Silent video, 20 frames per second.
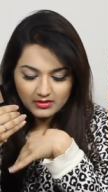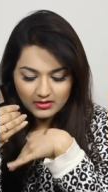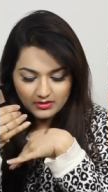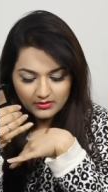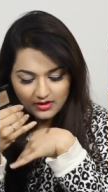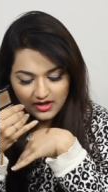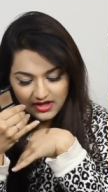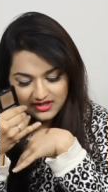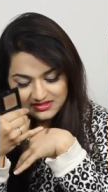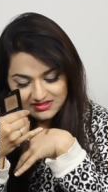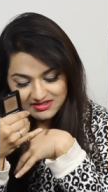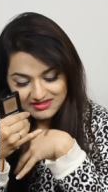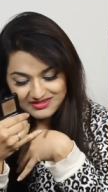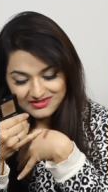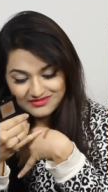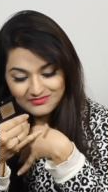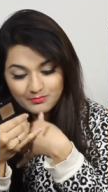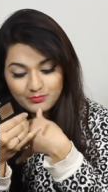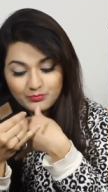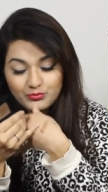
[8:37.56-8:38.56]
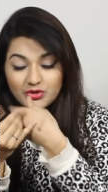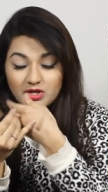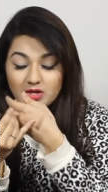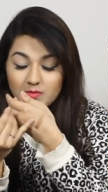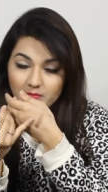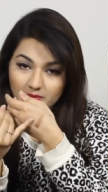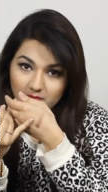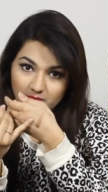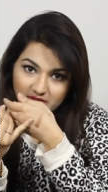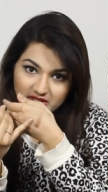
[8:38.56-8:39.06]
Now guys, this is
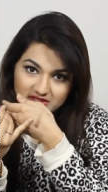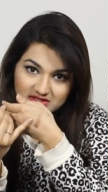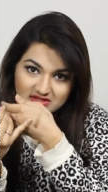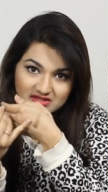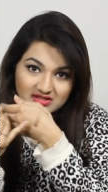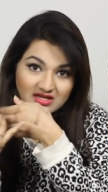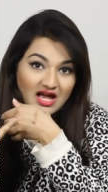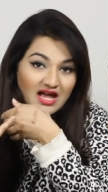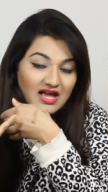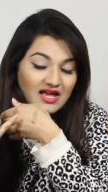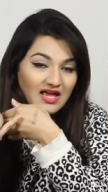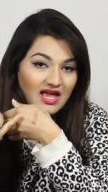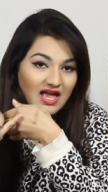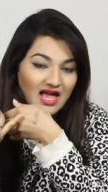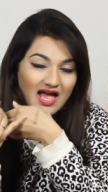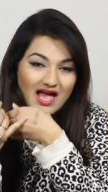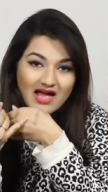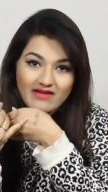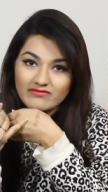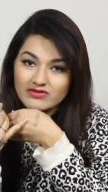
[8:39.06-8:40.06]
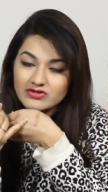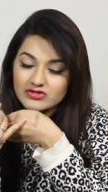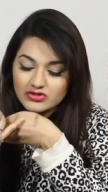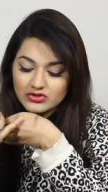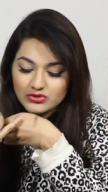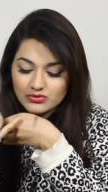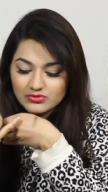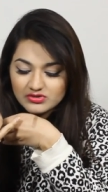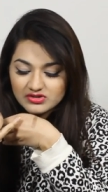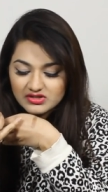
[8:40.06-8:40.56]
pretty pigmented. I
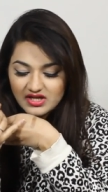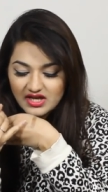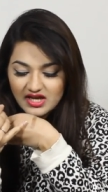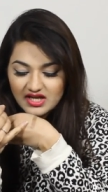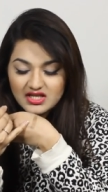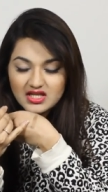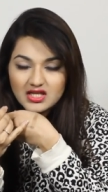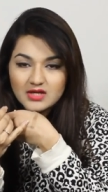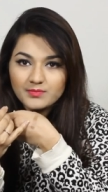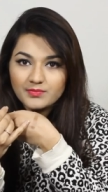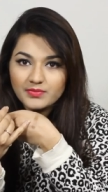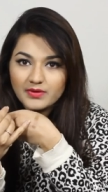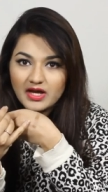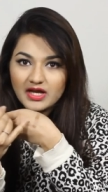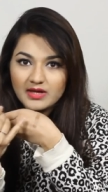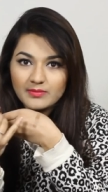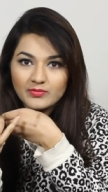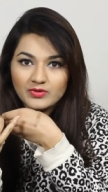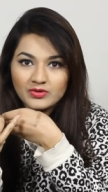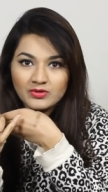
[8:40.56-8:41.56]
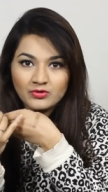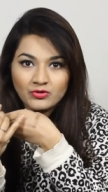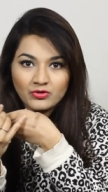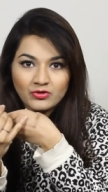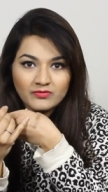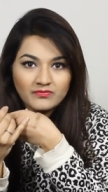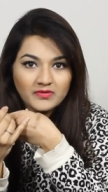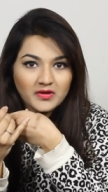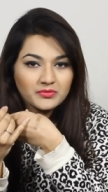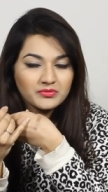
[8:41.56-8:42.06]
haven't used any primer
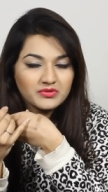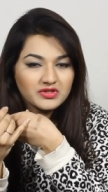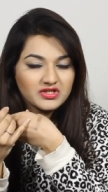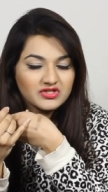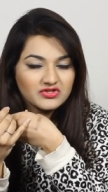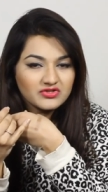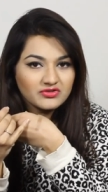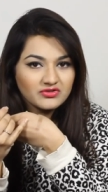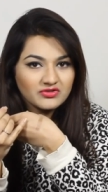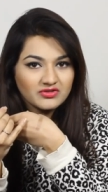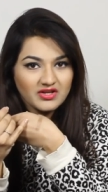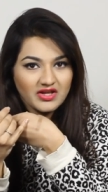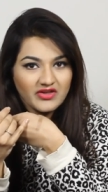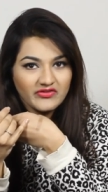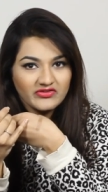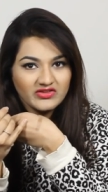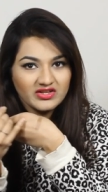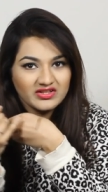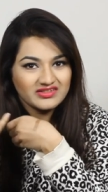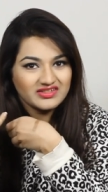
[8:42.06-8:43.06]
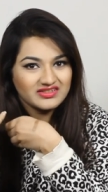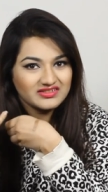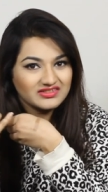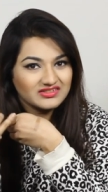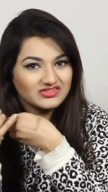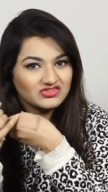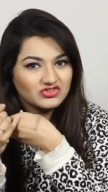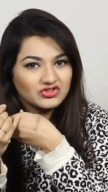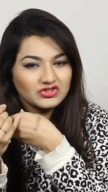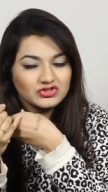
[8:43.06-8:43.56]
or foundation or anything. This
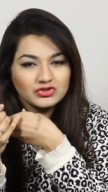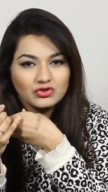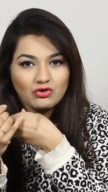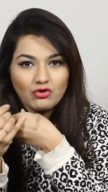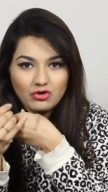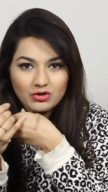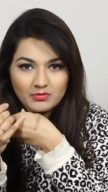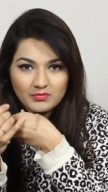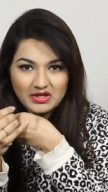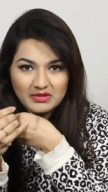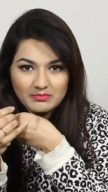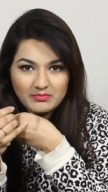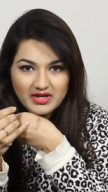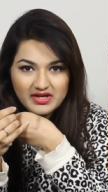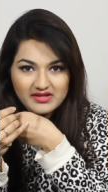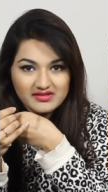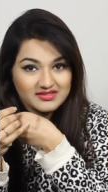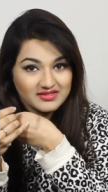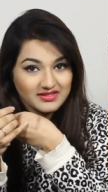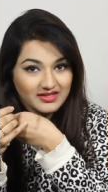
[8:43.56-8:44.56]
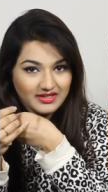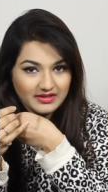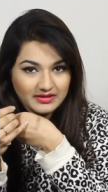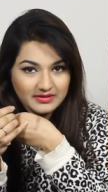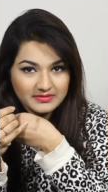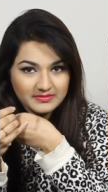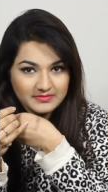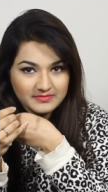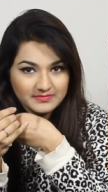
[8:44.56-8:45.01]
is just on my bare skin.